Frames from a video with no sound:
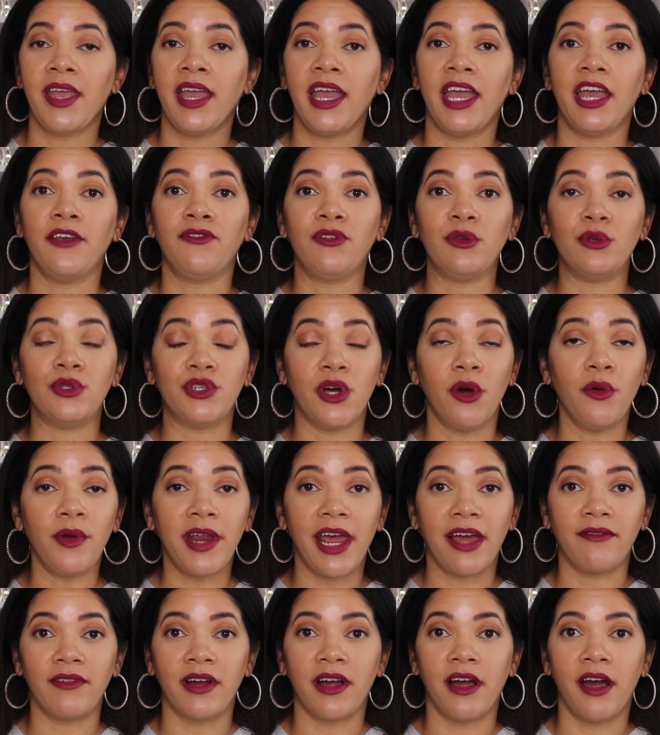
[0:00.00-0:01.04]
If you don't
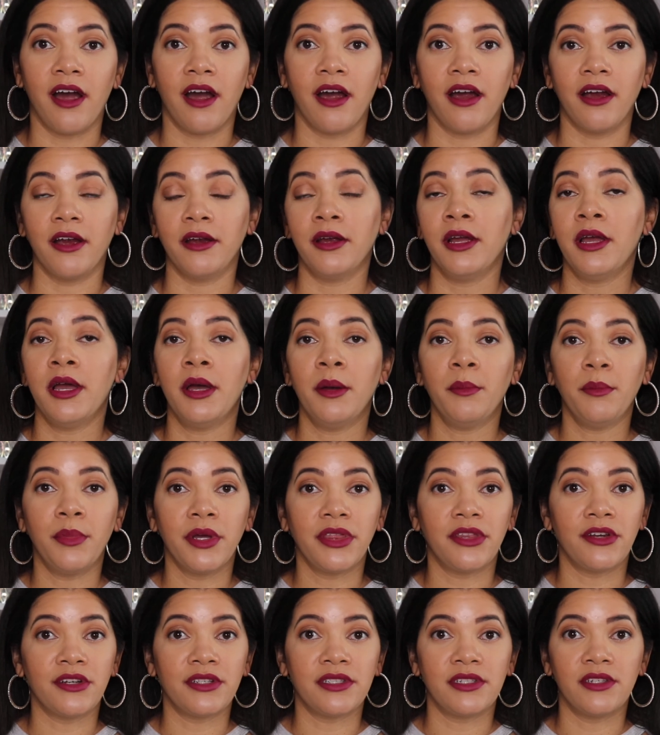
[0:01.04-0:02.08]
have a car, but
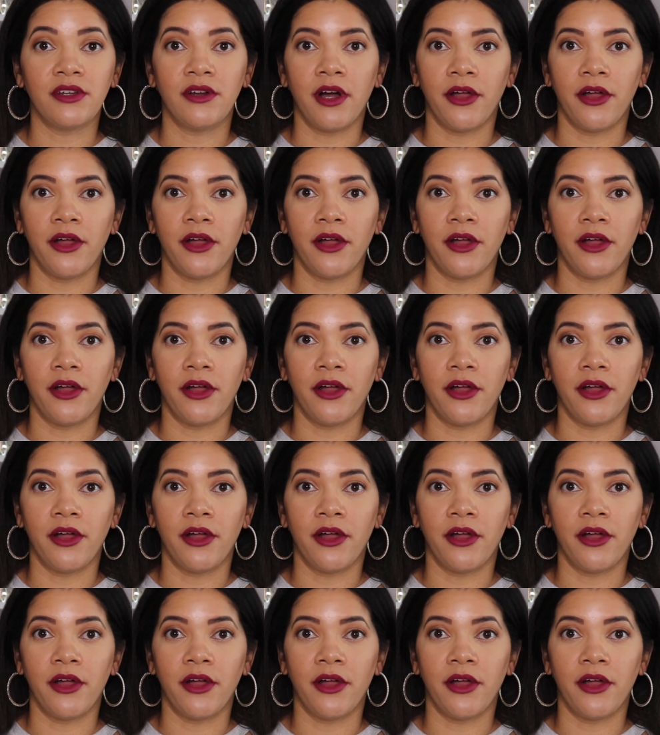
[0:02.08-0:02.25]
there's still